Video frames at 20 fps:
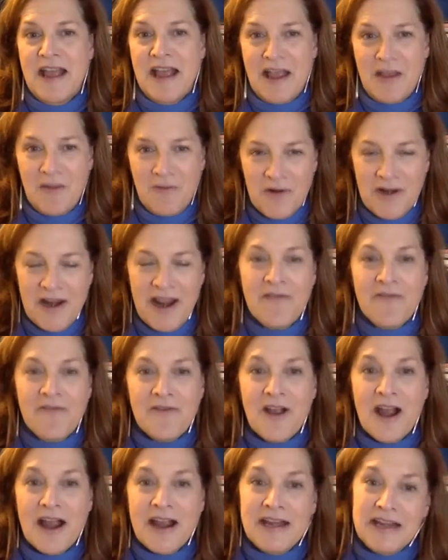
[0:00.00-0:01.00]
And
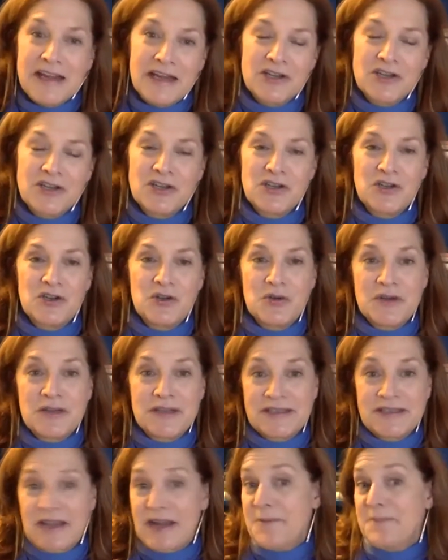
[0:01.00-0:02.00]
whatever I needed to do to
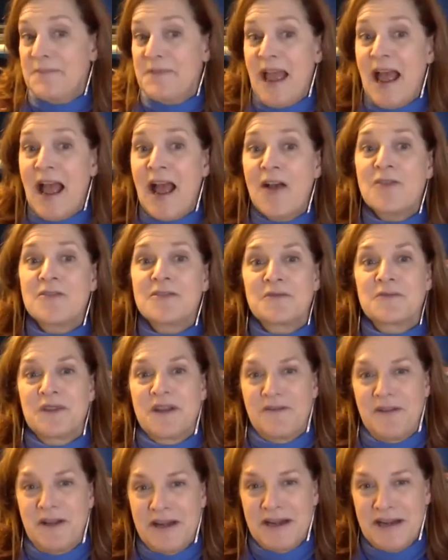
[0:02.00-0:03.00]
set up the house,
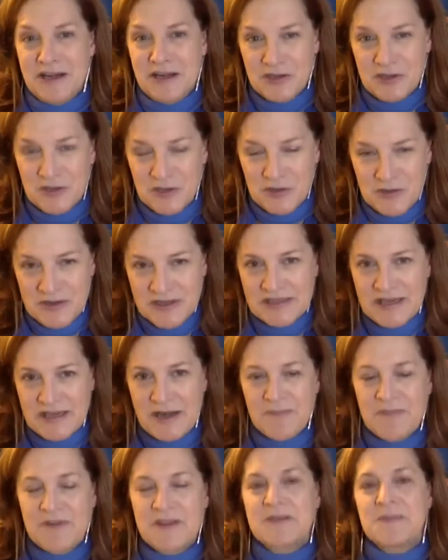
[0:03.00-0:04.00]
whatever I needed to do to set
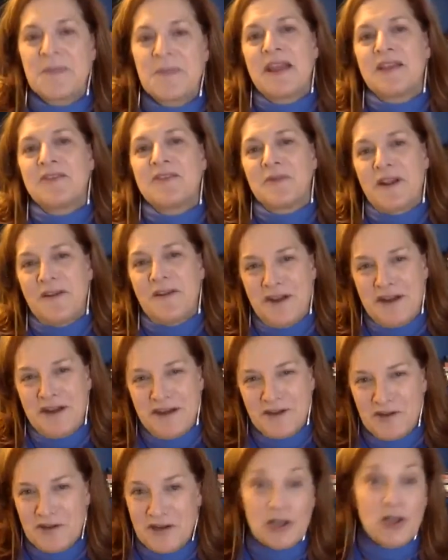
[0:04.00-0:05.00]
up the space, whatever I
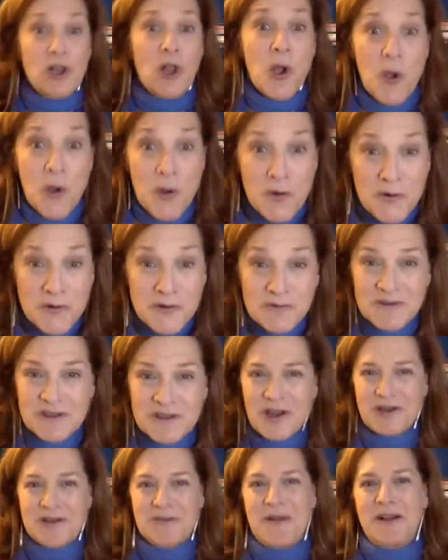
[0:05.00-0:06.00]
needed to clothes, we
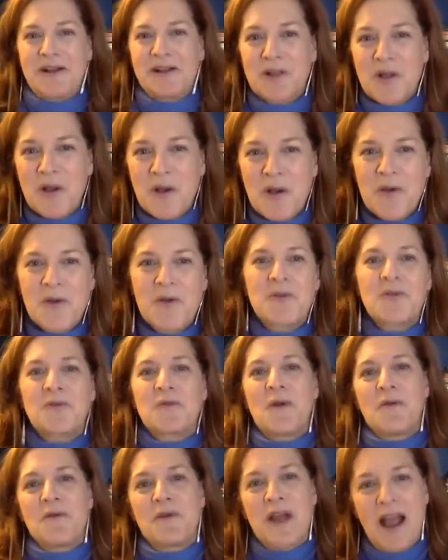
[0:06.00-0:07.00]
talked about clothes,
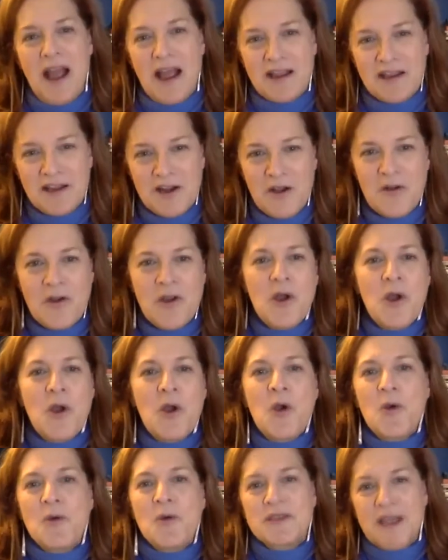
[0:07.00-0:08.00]

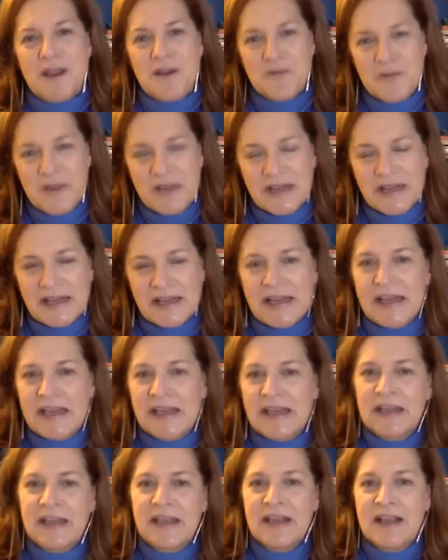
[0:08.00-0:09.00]
who was I
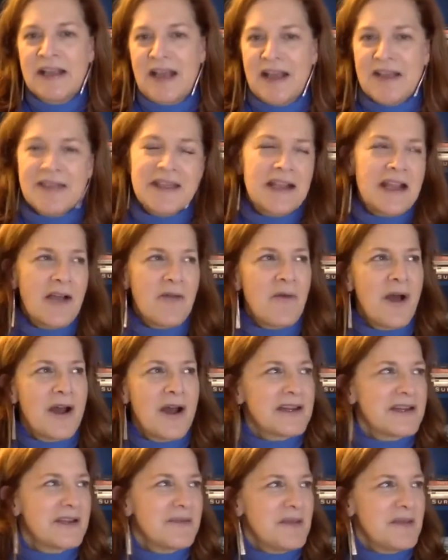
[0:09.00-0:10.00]
really, I think I
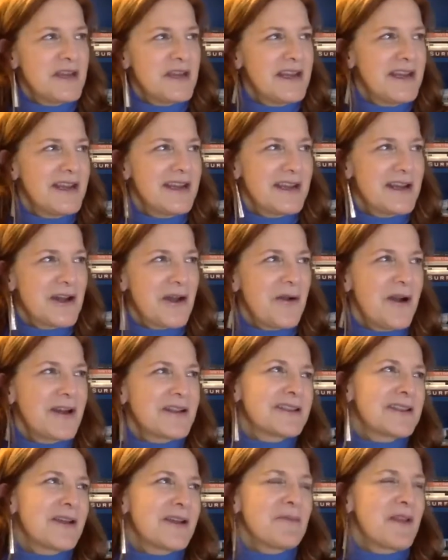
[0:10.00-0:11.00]
wanted to be,
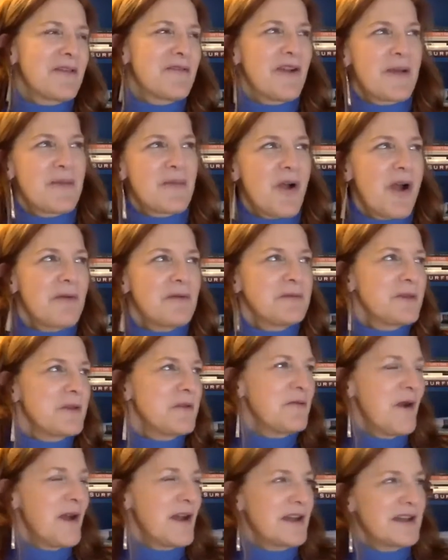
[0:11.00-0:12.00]
on some level, I probably
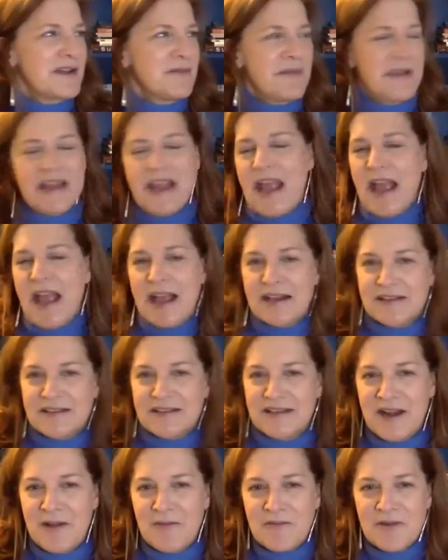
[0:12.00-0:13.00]
wanted to be X
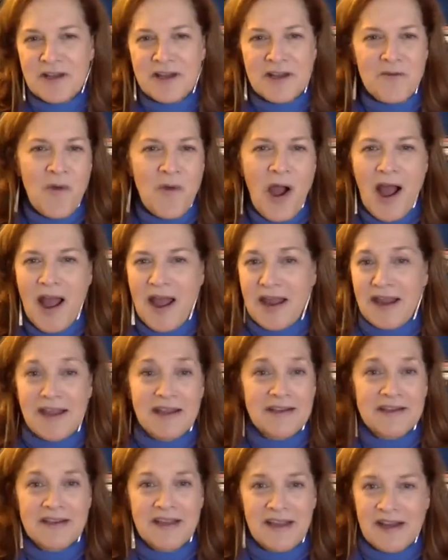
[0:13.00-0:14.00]
and I'm really Y.
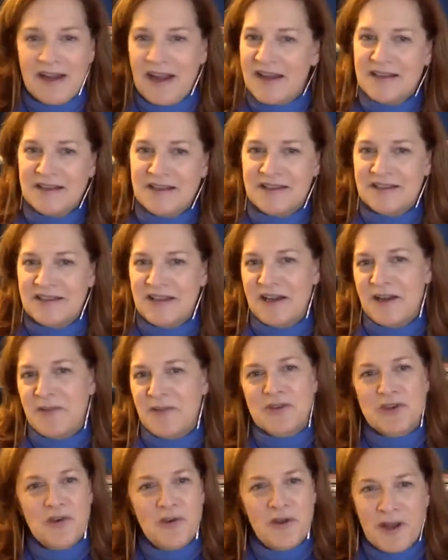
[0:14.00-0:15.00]
And I just said, I'm
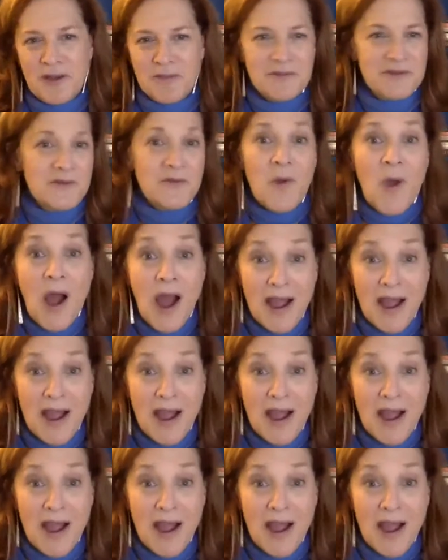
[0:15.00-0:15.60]
showing up as Y.